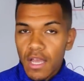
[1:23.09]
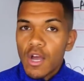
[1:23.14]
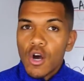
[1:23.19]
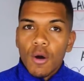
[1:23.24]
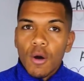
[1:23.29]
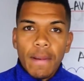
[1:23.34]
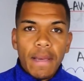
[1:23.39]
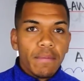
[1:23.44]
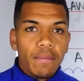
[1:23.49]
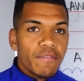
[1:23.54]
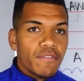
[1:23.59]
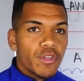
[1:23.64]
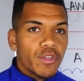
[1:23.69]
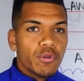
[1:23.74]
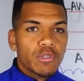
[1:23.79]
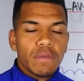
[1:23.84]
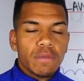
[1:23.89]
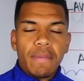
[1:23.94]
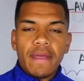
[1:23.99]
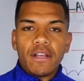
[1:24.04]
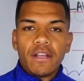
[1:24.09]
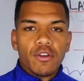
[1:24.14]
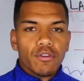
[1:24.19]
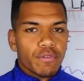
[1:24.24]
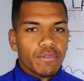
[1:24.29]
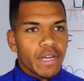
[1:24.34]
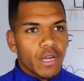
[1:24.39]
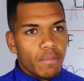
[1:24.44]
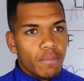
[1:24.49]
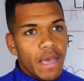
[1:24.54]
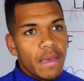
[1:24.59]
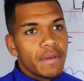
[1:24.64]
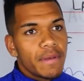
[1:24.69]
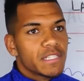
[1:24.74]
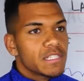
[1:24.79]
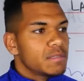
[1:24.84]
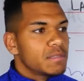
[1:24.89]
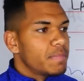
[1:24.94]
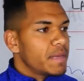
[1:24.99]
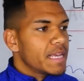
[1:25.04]
or maybe for you it's a better career, or maybe
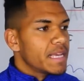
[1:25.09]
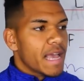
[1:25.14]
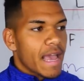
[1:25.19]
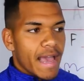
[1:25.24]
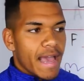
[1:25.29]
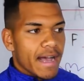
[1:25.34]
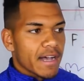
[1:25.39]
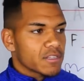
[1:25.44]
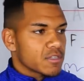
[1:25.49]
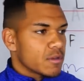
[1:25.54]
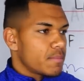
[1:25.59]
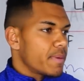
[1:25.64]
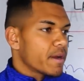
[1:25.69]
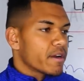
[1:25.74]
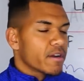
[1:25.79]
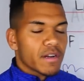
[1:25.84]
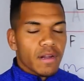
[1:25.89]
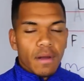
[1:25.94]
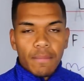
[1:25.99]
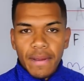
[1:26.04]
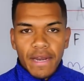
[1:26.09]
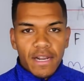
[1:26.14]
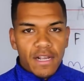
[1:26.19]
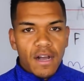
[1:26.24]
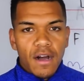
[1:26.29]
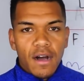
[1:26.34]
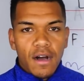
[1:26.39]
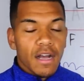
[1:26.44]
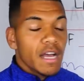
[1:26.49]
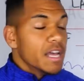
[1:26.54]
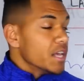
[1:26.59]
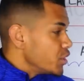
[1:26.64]
it's a bigger house, a better car.